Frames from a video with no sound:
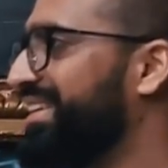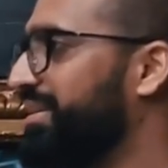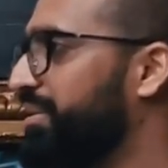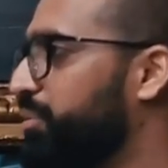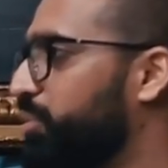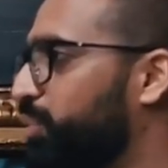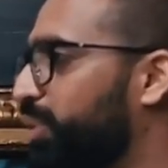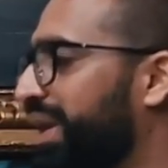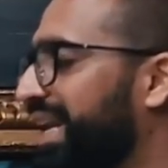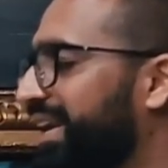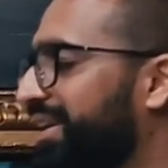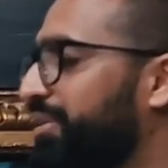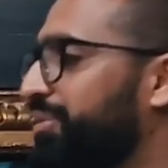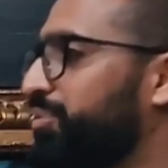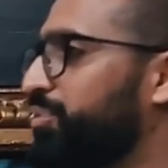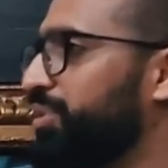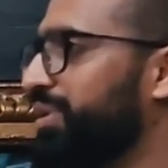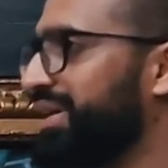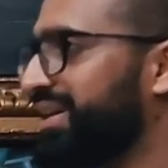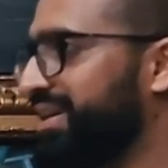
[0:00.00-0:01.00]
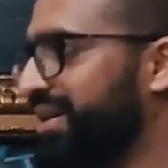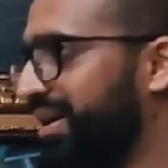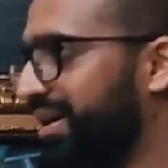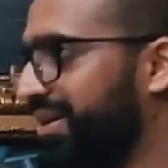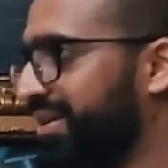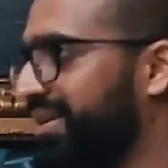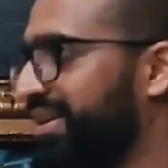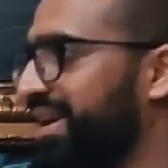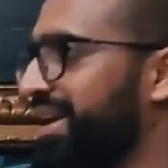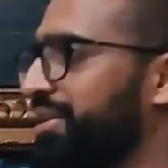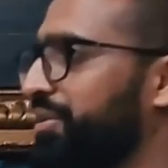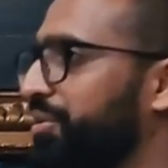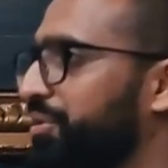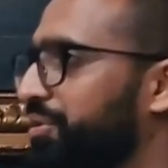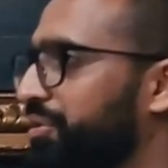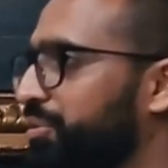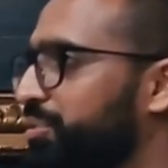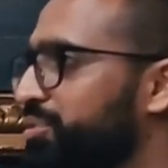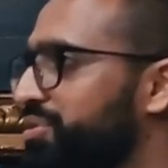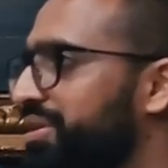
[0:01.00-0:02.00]
willing to work hard, and you're
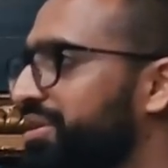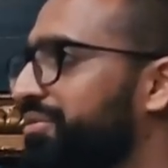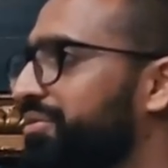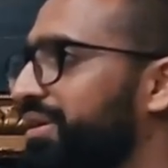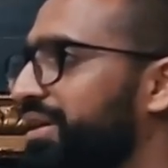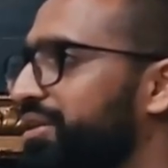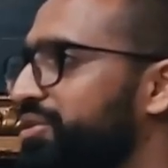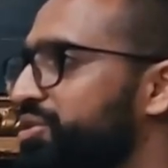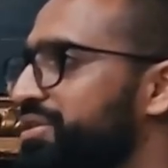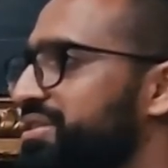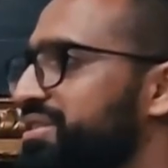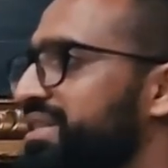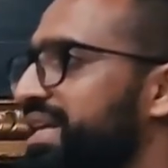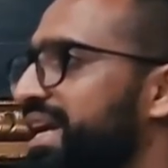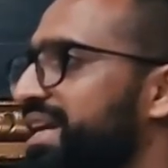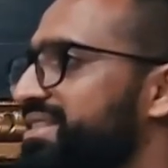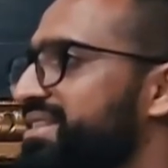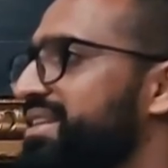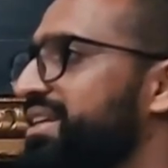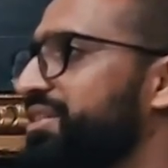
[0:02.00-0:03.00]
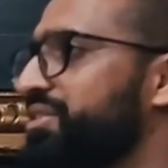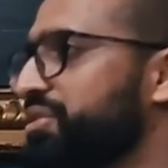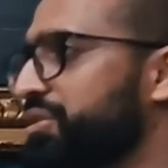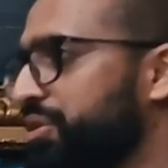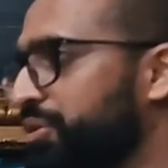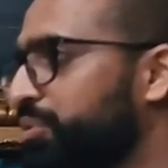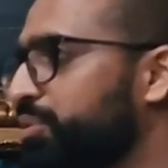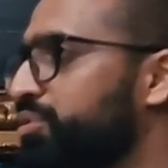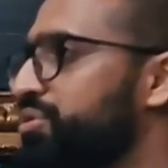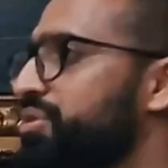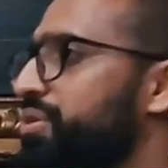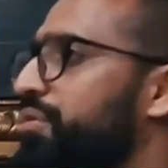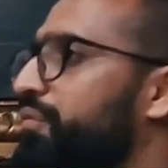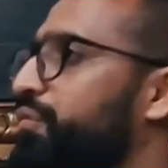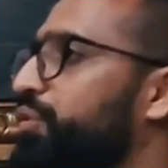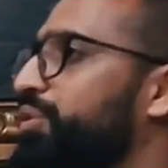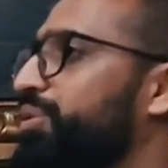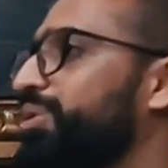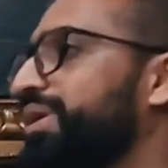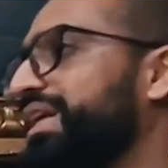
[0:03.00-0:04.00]
using religion as an excuse
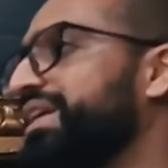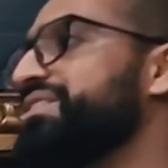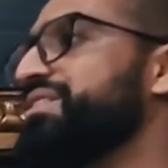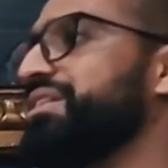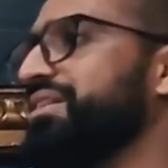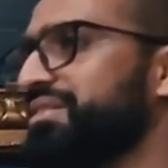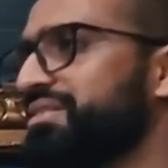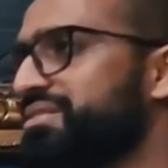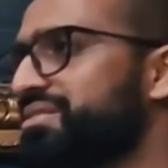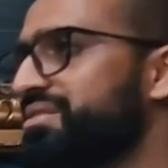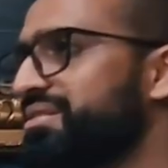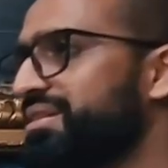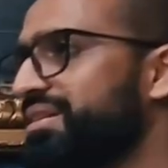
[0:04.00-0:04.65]
for your laziness.